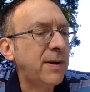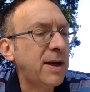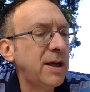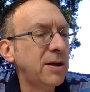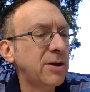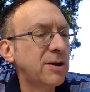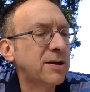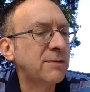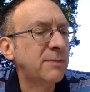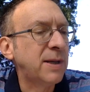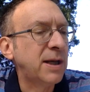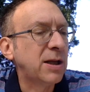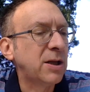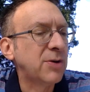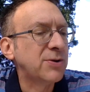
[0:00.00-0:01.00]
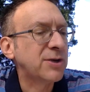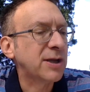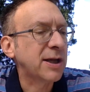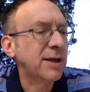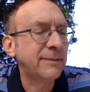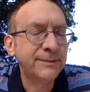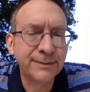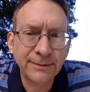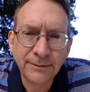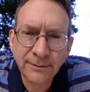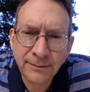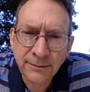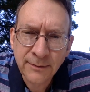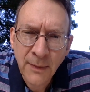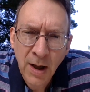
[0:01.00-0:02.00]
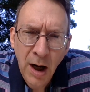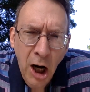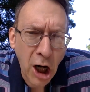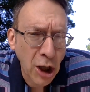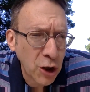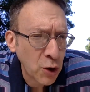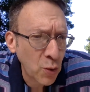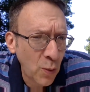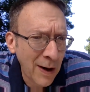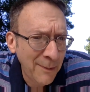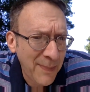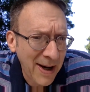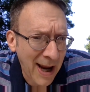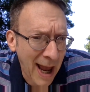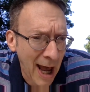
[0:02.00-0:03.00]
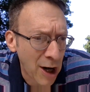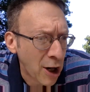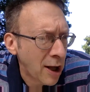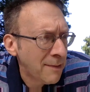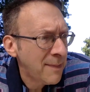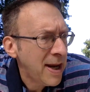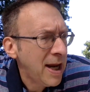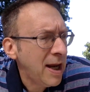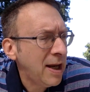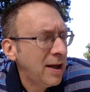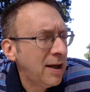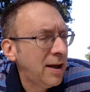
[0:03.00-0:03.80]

He looked at me closely. "Are you wimping out on me?"